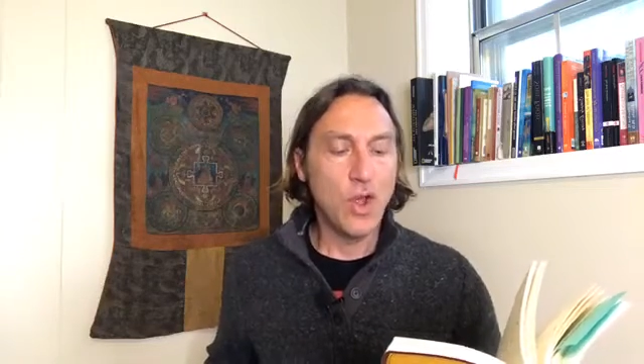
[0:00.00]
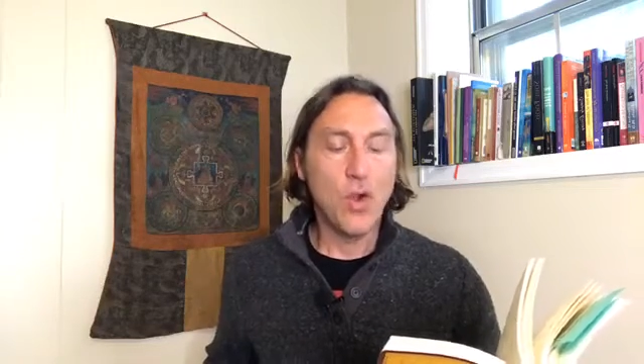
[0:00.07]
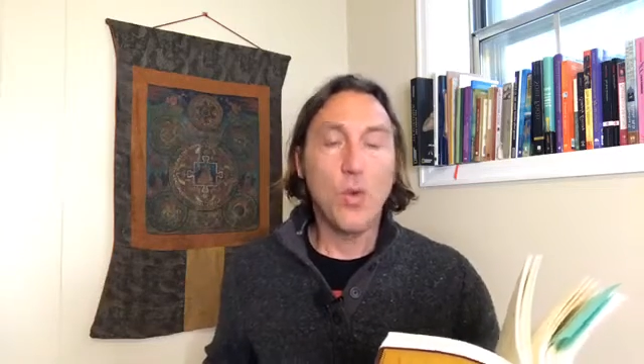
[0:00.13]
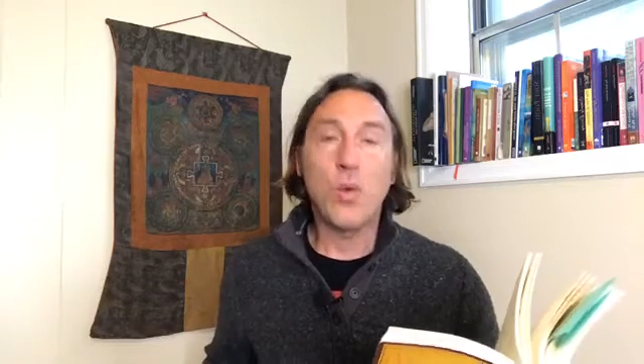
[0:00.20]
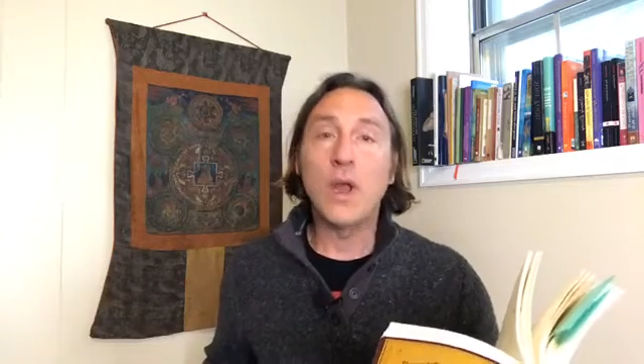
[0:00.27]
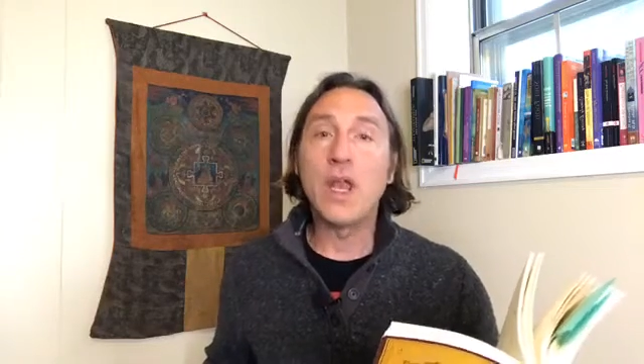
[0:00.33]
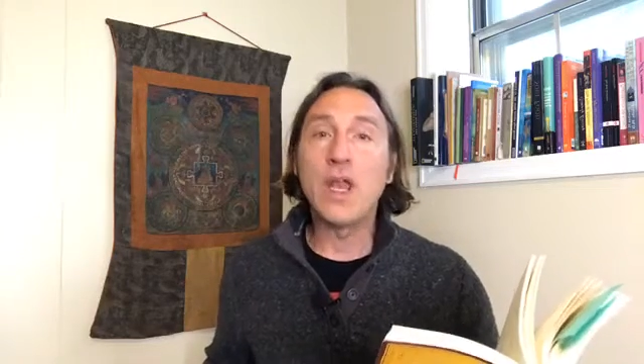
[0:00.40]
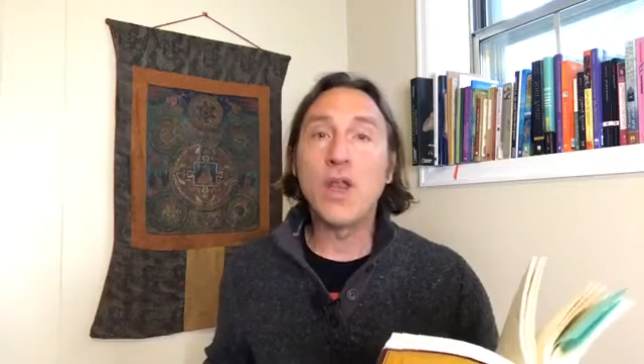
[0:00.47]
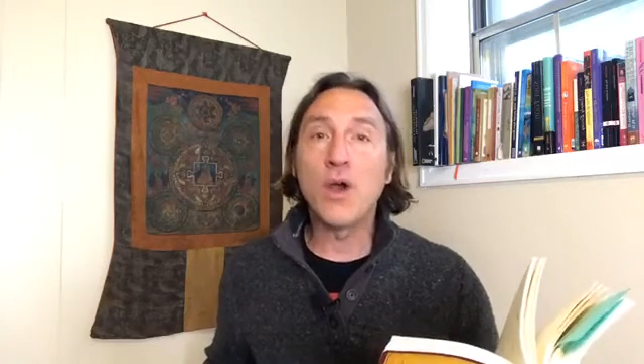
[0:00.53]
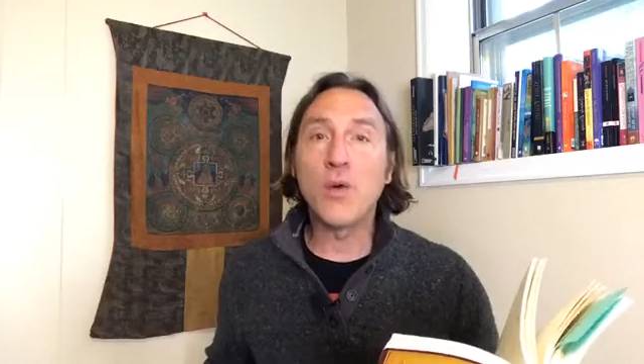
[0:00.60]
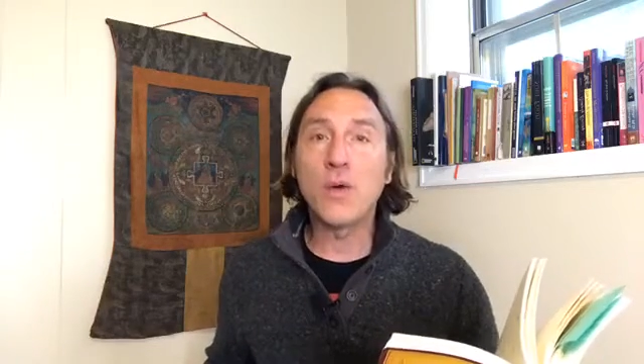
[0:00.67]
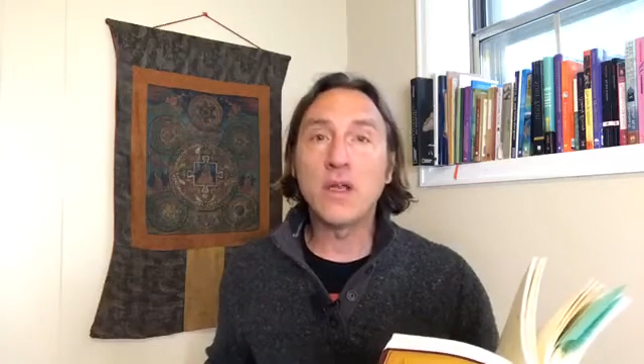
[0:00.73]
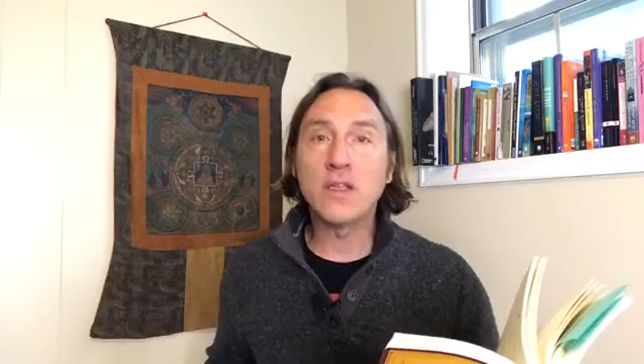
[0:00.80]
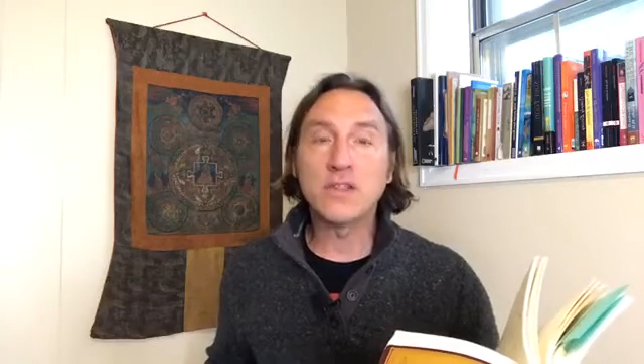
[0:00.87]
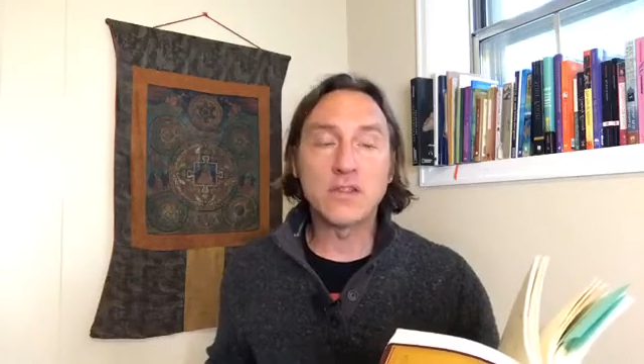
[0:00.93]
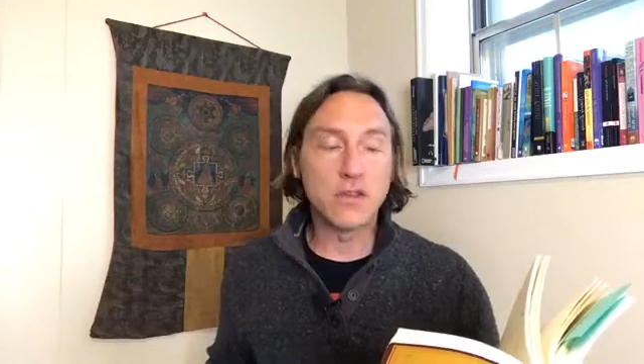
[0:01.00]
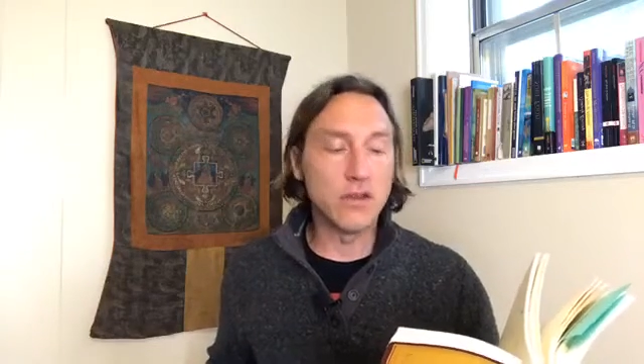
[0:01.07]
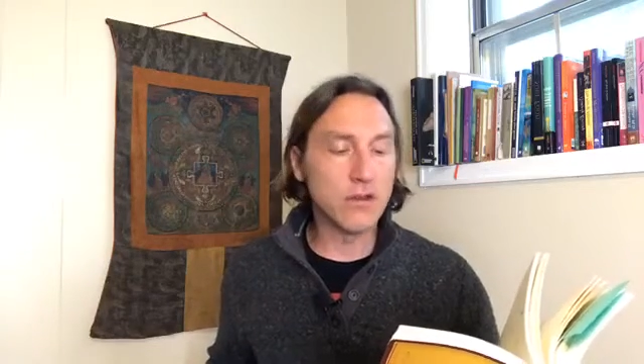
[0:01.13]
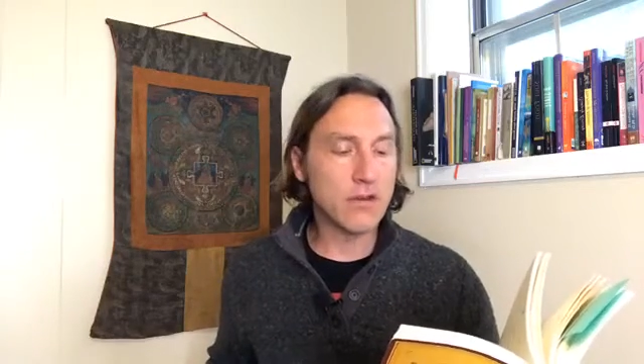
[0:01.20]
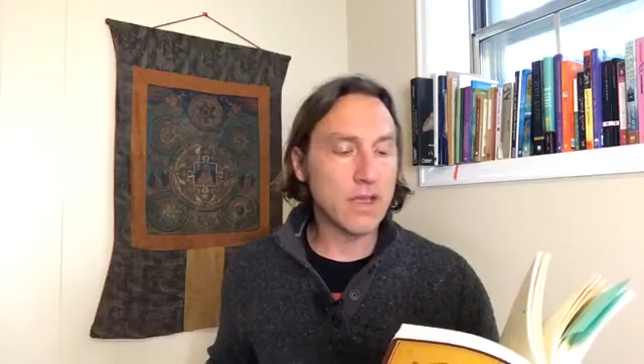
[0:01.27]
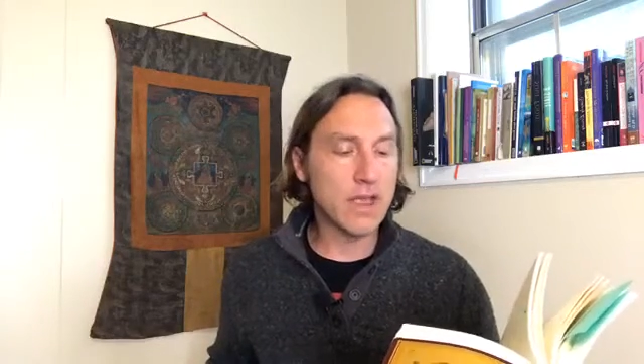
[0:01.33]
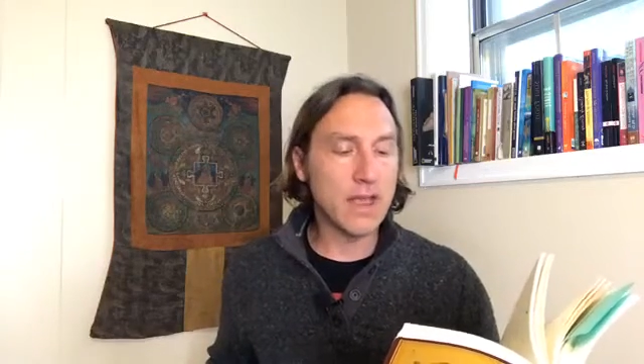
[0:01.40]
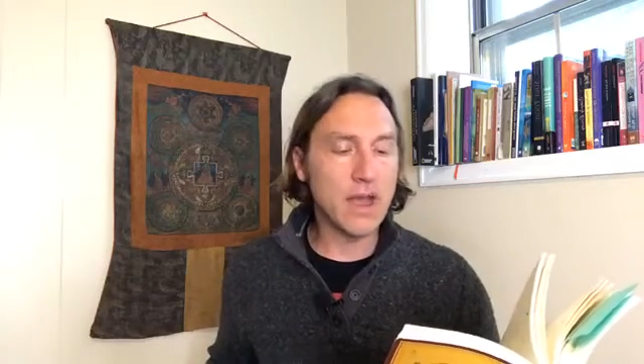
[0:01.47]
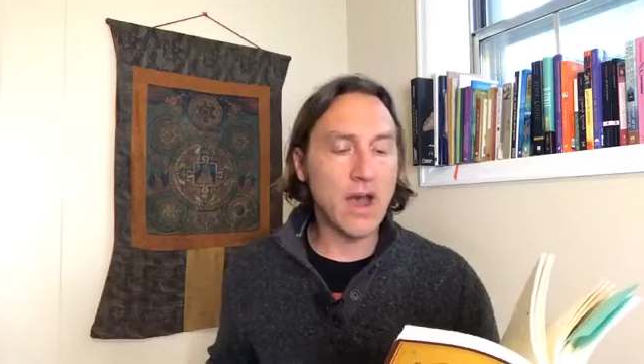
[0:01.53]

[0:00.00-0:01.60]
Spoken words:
When no one is looking,